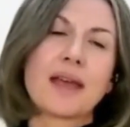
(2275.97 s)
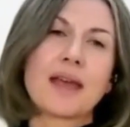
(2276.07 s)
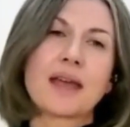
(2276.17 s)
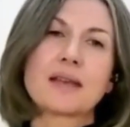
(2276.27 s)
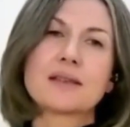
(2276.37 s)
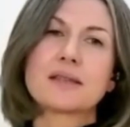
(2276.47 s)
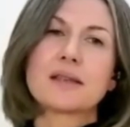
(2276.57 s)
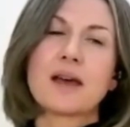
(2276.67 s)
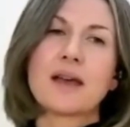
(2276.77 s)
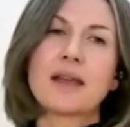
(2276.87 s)
and
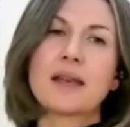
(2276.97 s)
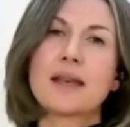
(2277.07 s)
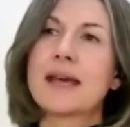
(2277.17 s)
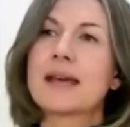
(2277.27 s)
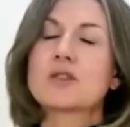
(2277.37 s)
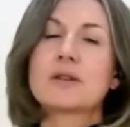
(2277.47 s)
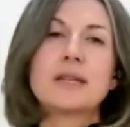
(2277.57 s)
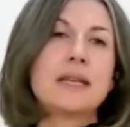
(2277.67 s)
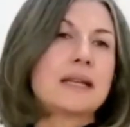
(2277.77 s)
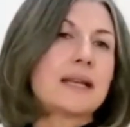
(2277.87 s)
I
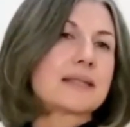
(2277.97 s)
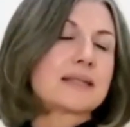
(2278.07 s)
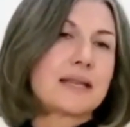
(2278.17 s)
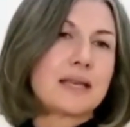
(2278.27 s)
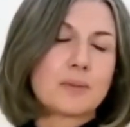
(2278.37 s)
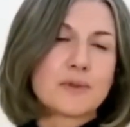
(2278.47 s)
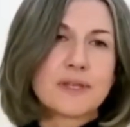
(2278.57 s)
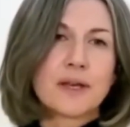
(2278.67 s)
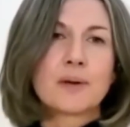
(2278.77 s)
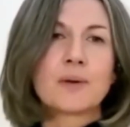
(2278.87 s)
naturally need less sleep.
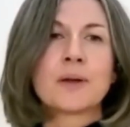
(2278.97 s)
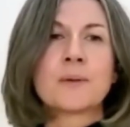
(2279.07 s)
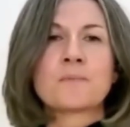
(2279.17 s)
So